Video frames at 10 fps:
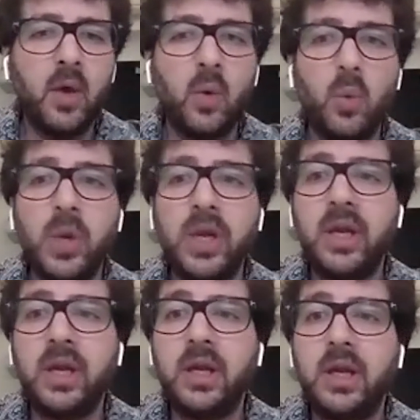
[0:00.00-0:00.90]

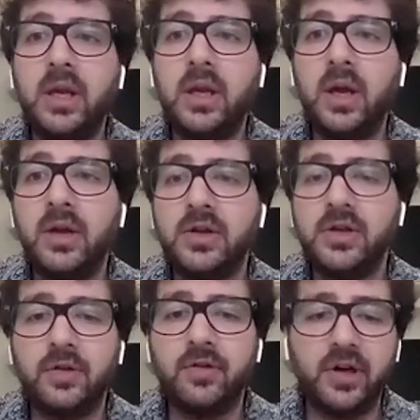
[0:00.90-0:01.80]
We
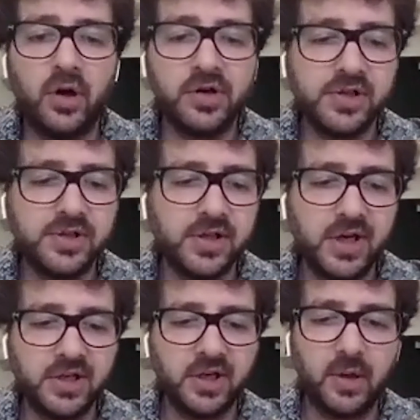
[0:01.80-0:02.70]
took a very conscious
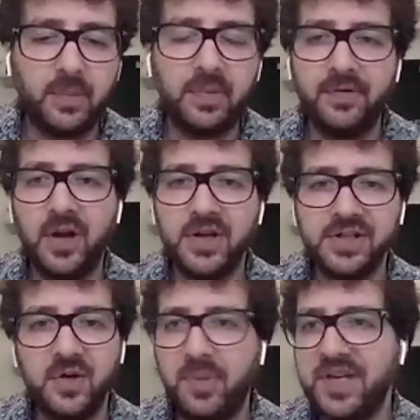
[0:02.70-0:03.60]
decision a couple of years
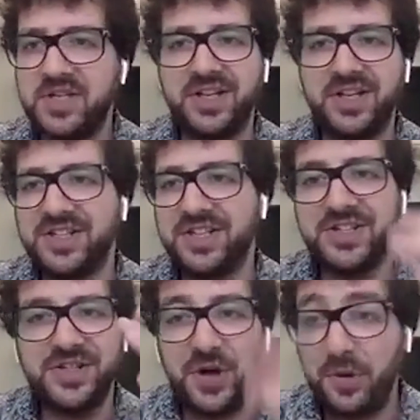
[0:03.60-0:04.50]
ago, basically to
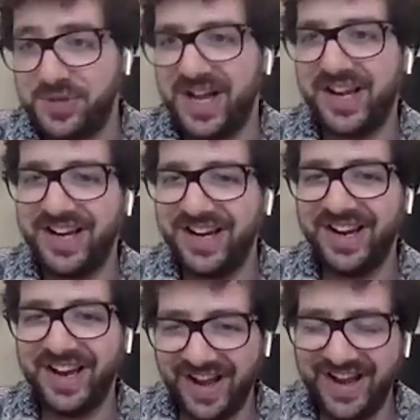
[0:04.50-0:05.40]
stop selling,